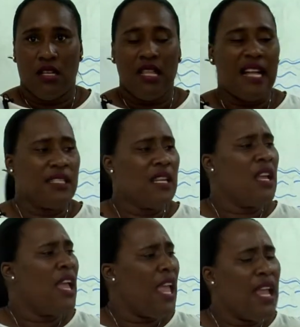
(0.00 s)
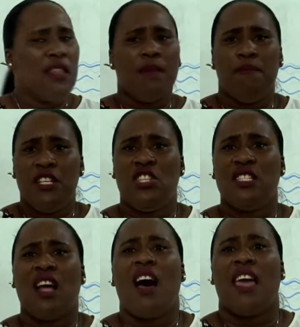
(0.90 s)
that, hey, the
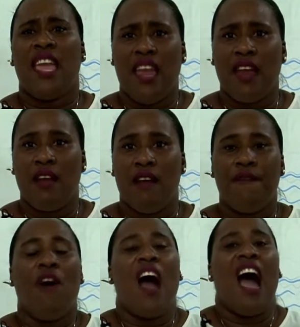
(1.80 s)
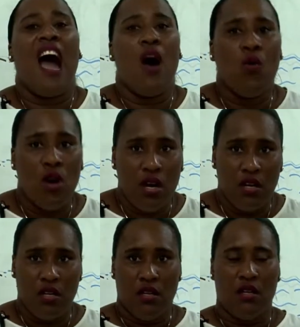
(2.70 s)
beaches are here for our
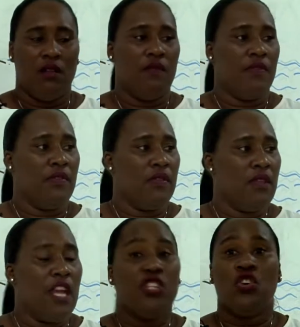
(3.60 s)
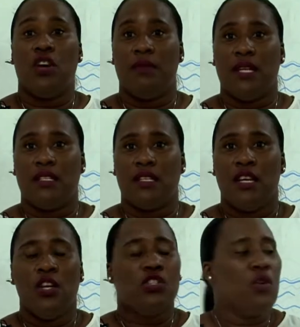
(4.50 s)
enjoyment.
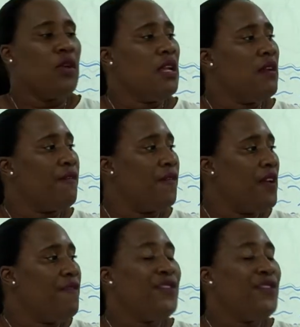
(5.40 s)
So if